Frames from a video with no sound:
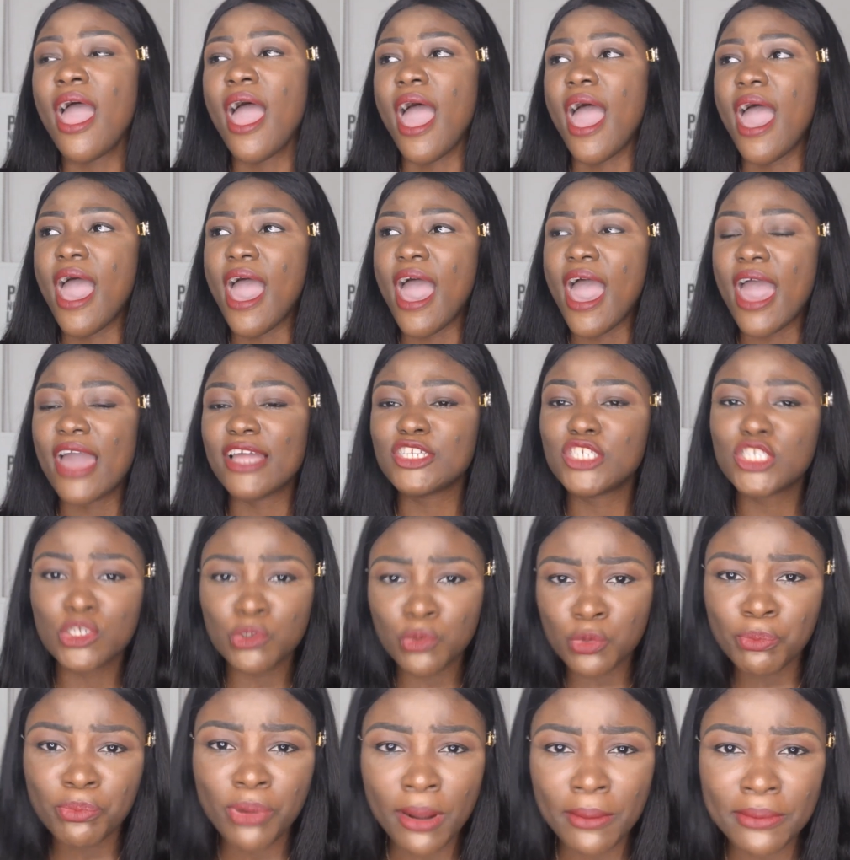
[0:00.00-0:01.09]
and she
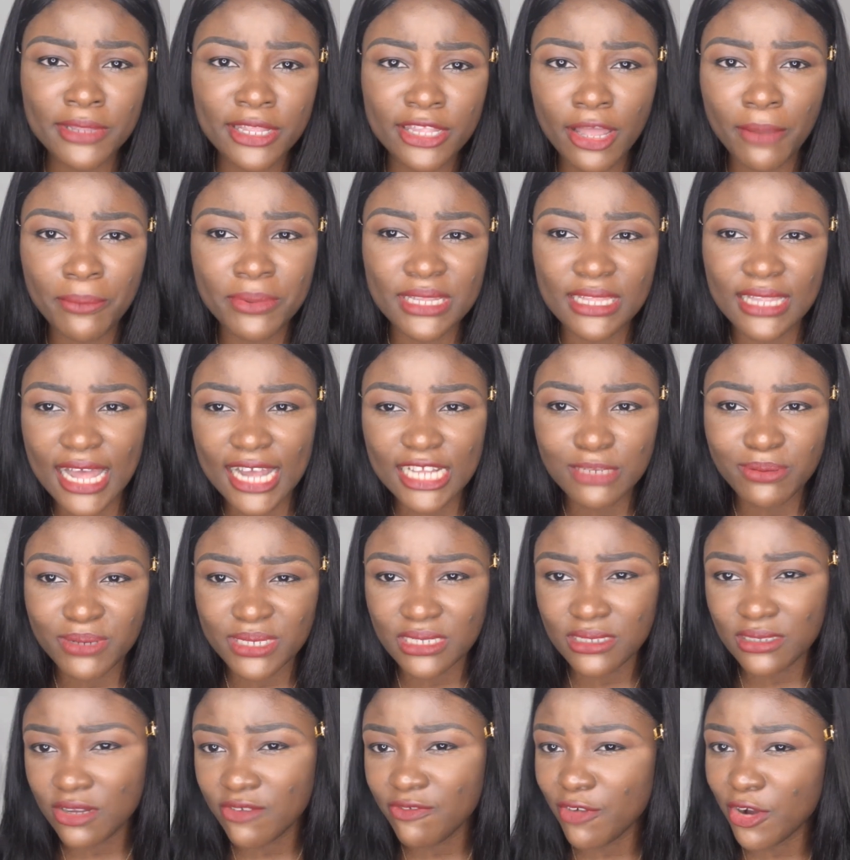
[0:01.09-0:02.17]
will probably not be the last
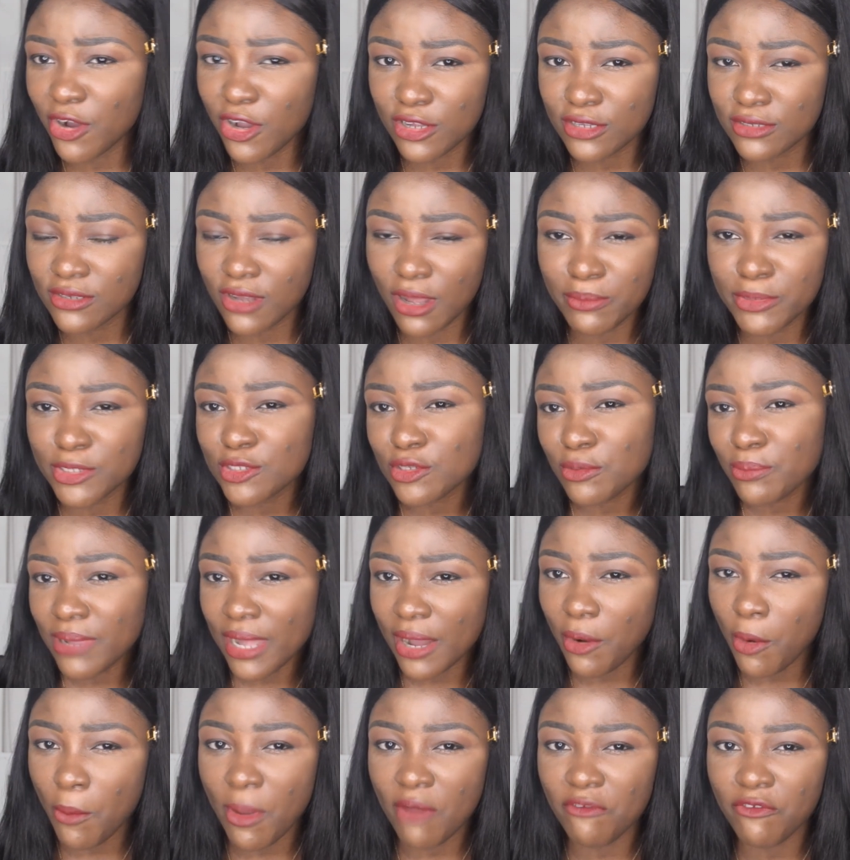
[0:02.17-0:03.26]
person for coming to
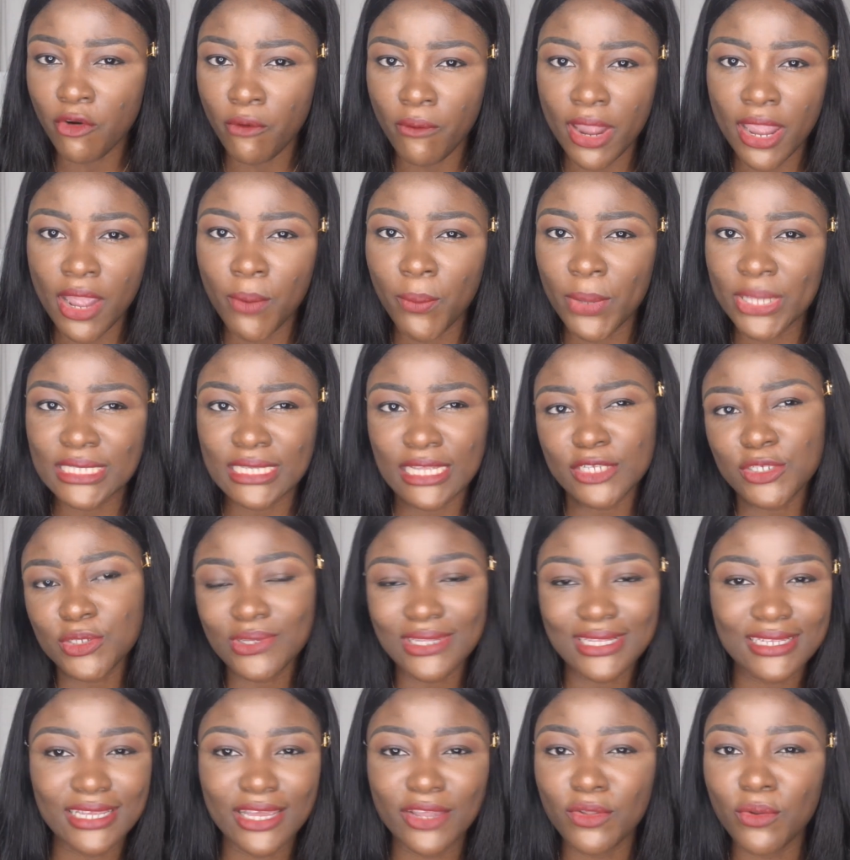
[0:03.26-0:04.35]
black women for wearing wigs. And I just
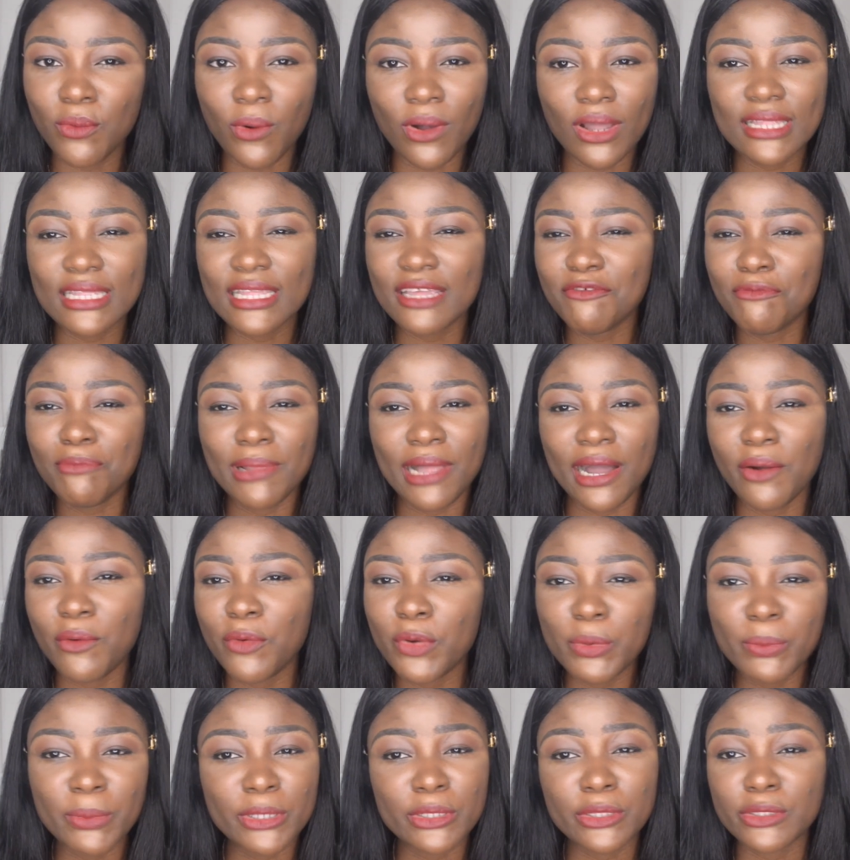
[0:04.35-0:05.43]
want to say, you know what, leave black
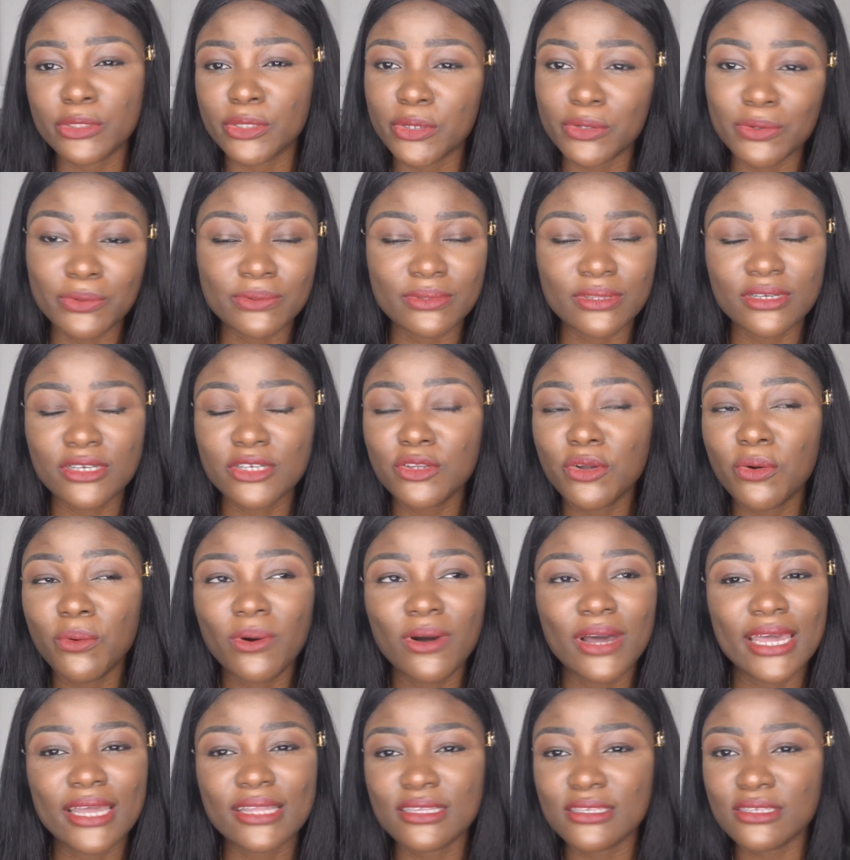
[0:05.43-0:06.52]
women alone. You know
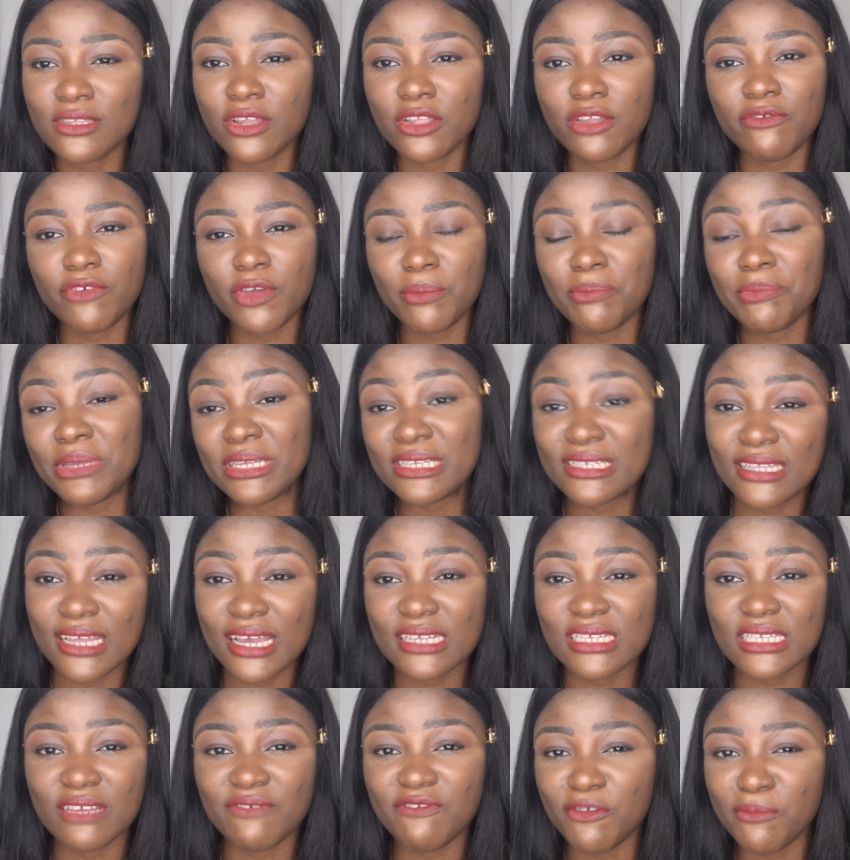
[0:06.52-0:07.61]
what, it is none of your
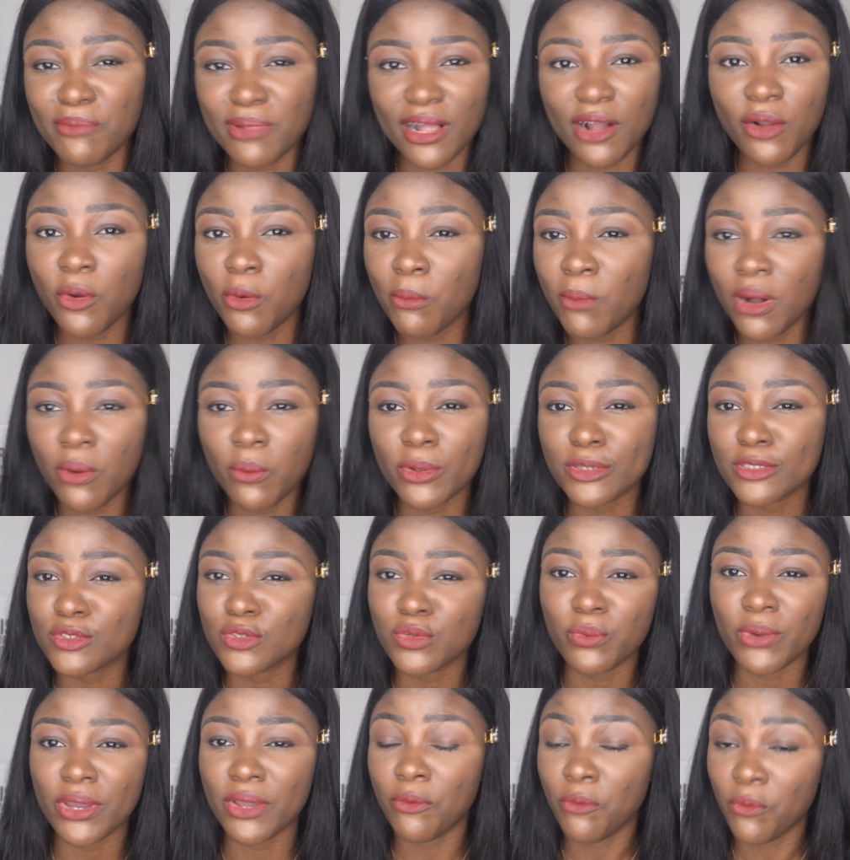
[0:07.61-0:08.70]
business a black woman wants
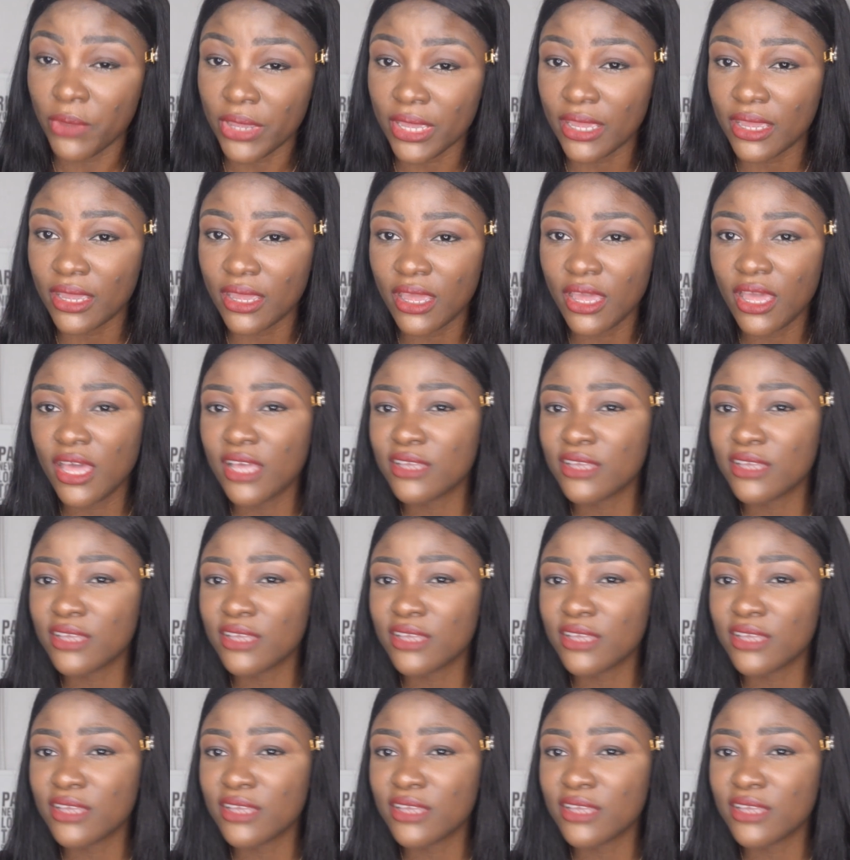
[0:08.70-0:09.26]
to wear a wig.